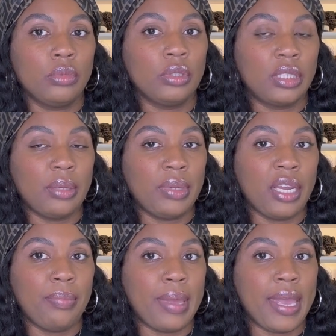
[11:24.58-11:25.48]
some of
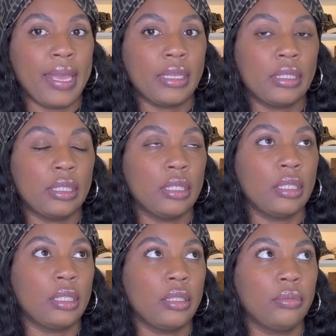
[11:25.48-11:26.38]
their bags,
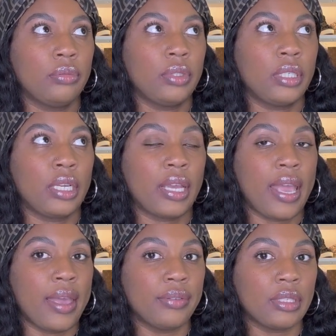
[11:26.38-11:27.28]
what are the
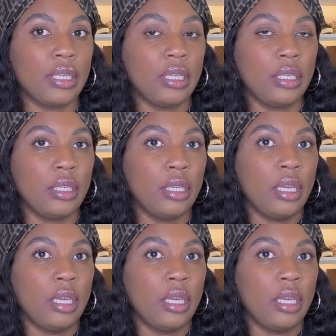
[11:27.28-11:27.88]
calfskin,